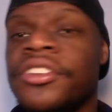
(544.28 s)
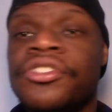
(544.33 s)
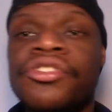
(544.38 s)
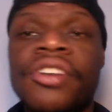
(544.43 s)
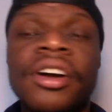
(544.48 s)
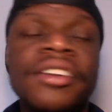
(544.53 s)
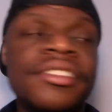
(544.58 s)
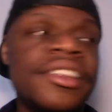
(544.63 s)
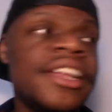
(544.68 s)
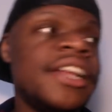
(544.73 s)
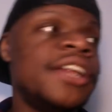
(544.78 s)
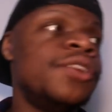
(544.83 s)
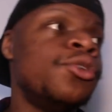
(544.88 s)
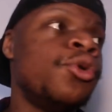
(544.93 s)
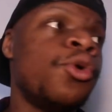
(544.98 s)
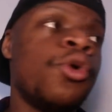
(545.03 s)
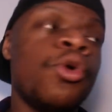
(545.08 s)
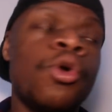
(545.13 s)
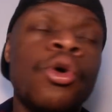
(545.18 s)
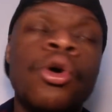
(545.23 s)
drug dealing
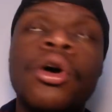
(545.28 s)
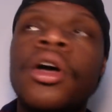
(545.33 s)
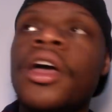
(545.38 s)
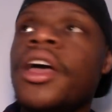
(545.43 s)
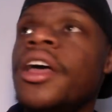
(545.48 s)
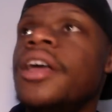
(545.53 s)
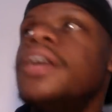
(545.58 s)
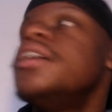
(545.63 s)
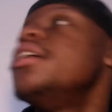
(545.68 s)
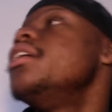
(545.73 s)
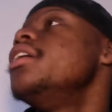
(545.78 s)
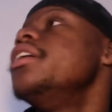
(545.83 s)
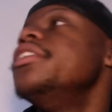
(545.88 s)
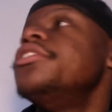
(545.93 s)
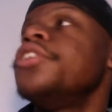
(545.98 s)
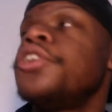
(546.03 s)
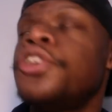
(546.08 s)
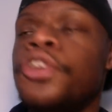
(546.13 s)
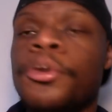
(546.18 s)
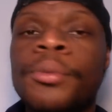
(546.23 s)
or it's
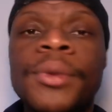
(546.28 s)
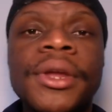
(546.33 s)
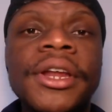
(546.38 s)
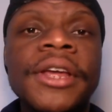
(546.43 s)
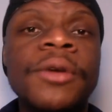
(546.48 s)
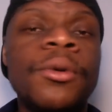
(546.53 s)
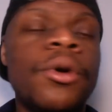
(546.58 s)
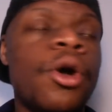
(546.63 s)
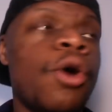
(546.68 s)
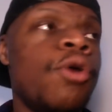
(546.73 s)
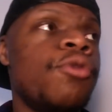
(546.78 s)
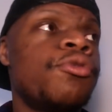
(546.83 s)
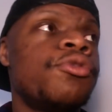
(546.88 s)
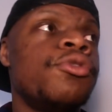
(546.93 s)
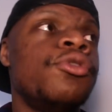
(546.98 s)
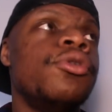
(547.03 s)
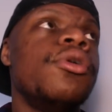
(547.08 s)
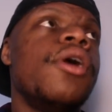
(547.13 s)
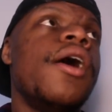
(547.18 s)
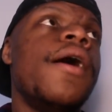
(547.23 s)
a community going
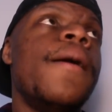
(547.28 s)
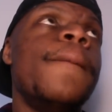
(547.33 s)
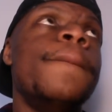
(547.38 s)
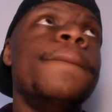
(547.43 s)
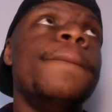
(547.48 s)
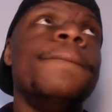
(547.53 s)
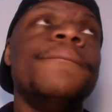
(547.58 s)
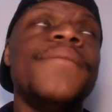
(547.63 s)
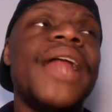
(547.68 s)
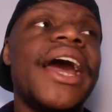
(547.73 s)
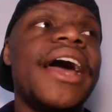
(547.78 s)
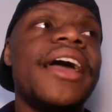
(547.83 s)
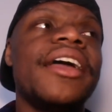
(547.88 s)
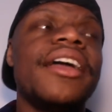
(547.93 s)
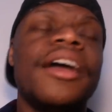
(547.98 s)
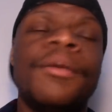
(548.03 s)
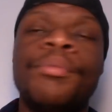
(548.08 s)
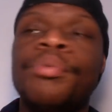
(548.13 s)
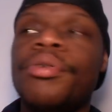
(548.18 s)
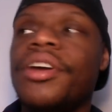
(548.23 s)
through like
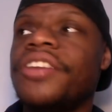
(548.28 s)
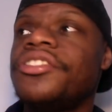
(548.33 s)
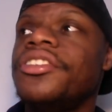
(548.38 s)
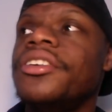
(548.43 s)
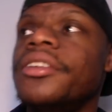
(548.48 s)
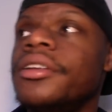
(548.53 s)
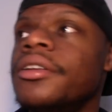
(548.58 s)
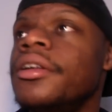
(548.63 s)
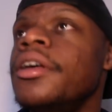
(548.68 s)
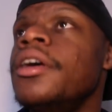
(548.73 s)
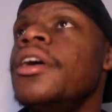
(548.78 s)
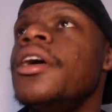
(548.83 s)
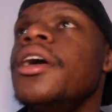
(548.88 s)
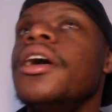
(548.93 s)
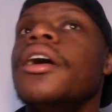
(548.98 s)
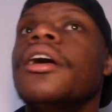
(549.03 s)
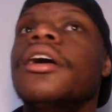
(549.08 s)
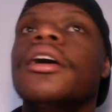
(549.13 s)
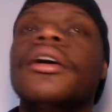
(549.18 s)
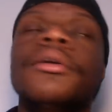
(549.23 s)
oppression,
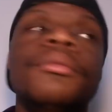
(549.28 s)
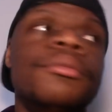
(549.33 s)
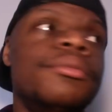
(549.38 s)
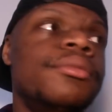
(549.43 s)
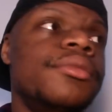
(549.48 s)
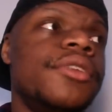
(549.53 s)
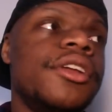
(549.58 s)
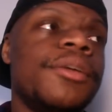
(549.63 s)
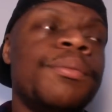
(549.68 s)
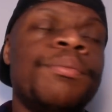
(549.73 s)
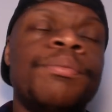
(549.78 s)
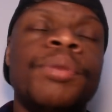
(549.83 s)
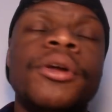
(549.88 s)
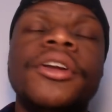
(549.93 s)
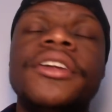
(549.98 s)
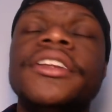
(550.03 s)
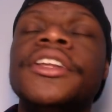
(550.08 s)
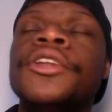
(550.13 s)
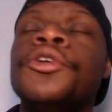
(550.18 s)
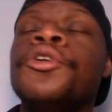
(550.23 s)

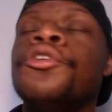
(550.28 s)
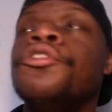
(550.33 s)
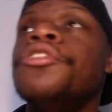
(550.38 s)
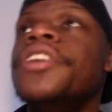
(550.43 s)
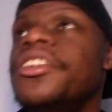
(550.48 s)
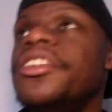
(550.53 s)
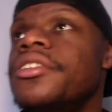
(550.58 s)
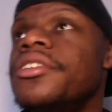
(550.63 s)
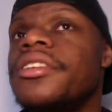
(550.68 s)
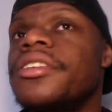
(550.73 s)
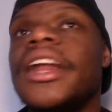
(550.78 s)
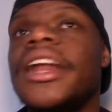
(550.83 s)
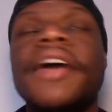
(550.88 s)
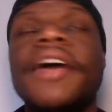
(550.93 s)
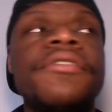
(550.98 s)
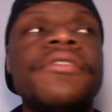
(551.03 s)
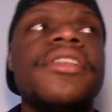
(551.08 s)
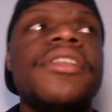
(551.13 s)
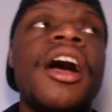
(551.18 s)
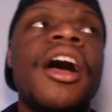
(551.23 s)
political reasons. I
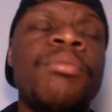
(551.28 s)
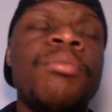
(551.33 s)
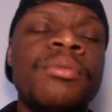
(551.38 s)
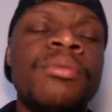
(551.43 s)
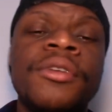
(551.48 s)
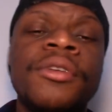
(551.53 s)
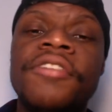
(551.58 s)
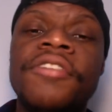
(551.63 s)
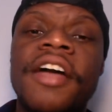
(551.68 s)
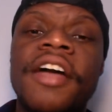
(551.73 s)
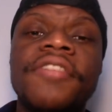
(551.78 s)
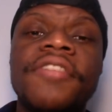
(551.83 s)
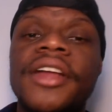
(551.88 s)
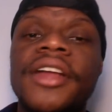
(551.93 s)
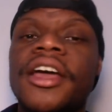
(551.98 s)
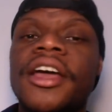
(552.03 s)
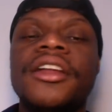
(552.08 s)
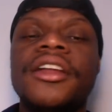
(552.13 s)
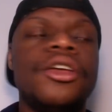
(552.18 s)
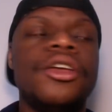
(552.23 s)
love this album. If you haven't
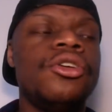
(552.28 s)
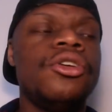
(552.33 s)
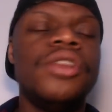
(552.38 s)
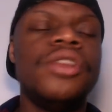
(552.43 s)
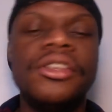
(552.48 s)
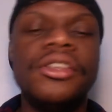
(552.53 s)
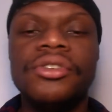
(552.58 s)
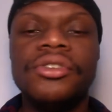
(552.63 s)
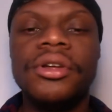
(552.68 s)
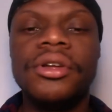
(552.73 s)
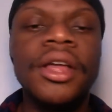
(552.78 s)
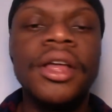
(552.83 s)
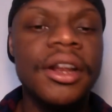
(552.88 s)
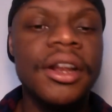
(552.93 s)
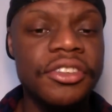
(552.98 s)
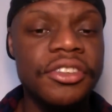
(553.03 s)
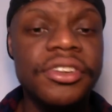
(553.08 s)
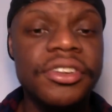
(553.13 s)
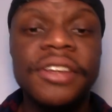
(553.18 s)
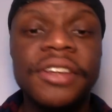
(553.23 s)
heard it, you need to
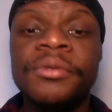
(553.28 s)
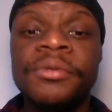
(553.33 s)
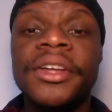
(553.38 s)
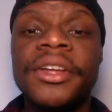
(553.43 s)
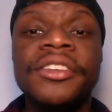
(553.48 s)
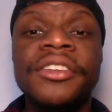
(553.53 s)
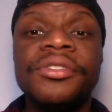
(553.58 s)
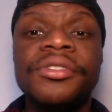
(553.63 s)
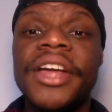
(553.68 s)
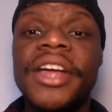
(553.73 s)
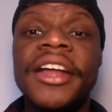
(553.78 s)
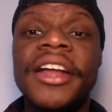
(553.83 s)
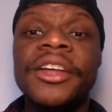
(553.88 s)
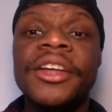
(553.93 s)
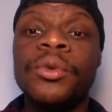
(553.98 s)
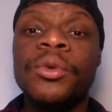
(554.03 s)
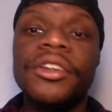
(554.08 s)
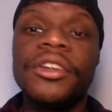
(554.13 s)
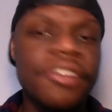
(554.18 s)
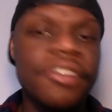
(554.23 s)
listen. And it
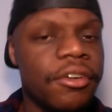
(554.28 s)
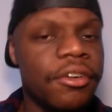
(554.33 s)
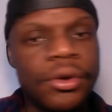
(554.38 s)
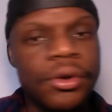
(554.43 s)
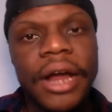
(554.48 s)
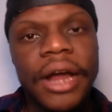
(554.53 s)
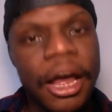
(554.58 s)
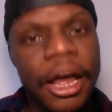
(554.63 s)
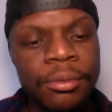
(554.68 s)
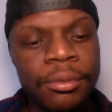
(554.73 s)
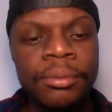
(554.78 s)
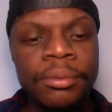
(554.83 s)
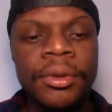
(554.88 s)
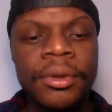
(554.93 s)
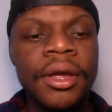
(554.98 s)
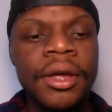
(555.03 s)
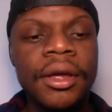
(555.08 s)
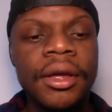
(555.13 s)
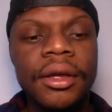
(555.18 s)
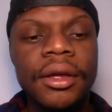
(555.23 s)
was a very good album.
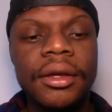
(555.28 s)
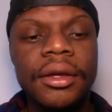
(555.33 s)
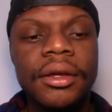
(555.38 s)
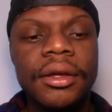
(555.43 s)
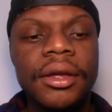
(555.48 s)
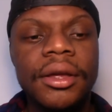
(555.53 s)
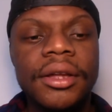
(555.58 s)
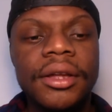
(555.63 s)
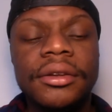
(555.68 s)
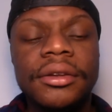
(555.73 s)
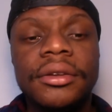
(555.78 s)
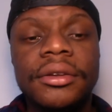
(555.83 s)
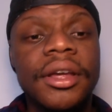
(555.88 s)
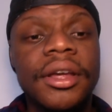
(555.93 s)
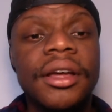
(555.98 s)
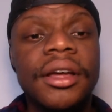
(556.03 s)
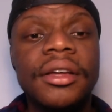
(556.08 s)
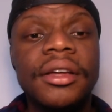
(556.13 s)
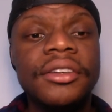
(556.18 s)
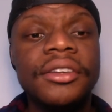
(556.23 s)
And
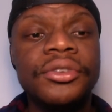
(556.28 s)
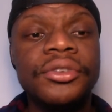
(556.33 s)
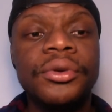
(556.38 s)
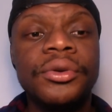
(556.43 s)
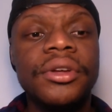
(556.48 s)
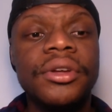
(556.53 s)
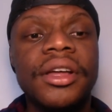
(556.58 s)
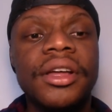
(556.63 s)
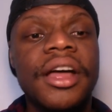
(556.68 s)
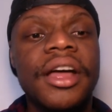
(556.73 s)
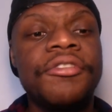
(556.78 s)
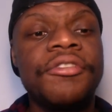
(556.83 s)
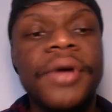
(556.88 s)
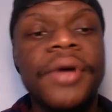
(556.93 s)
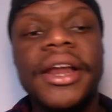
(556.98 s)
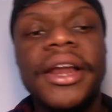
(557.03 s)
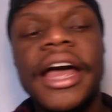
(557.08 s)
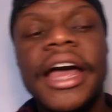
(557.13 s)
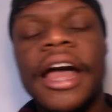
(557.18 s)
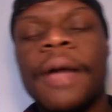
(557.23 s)
yeah, so I
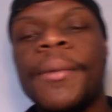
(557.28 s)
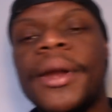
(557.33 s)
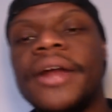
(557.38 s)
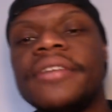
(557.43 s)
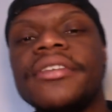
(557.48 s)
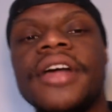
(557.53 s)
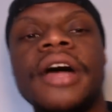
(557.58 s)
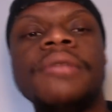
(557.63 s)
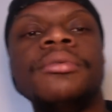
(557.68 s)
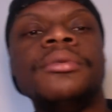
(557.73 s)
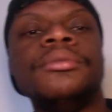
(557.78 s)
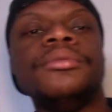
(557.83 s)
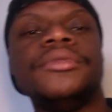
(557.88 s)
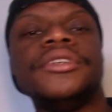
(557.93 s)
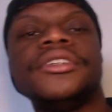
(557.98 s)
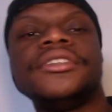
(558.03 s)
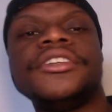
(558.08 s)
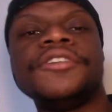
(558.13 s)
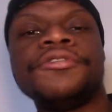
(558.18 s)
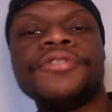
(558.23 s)
like about this album.
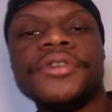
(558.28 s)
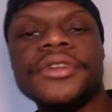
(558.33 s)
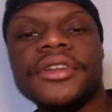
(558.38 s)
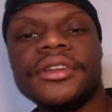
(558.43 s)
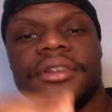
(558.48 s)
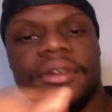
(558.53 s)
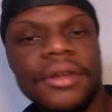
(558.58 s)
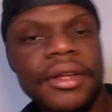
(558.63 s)
There's different